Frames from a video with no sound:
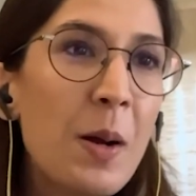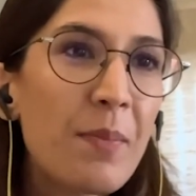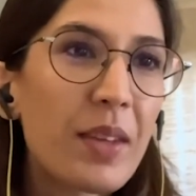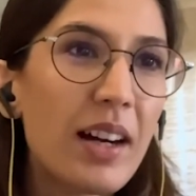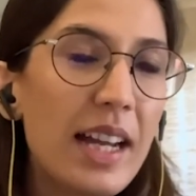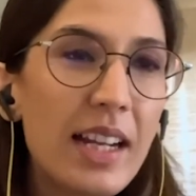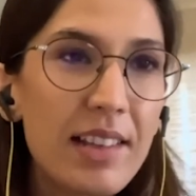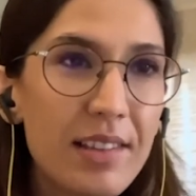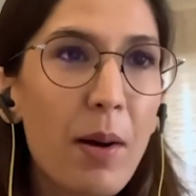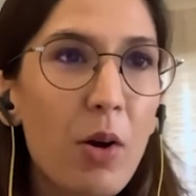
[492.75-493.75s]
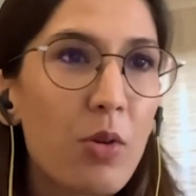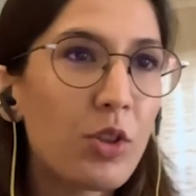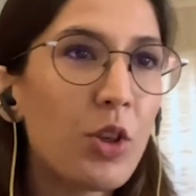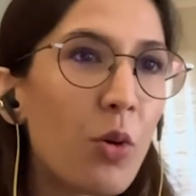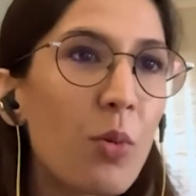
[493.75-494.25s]
It is about
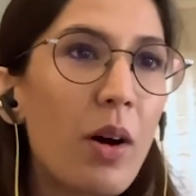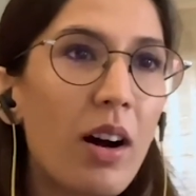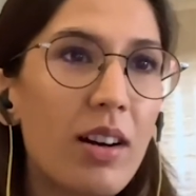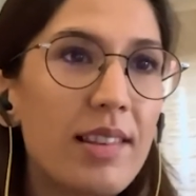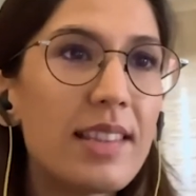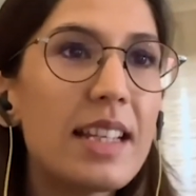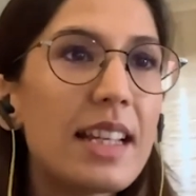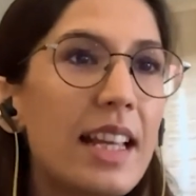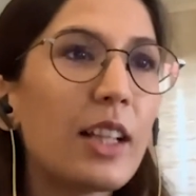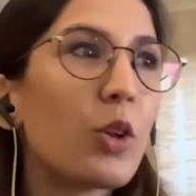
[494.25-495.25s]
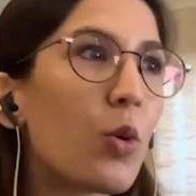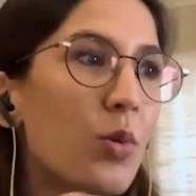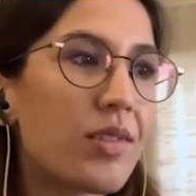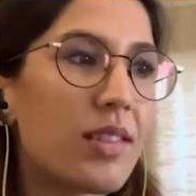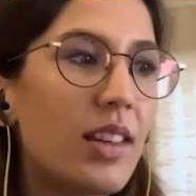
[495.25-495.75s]
seeking
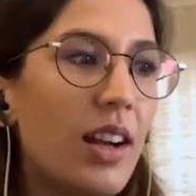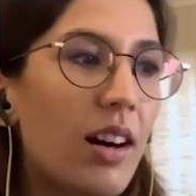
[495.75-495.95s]
those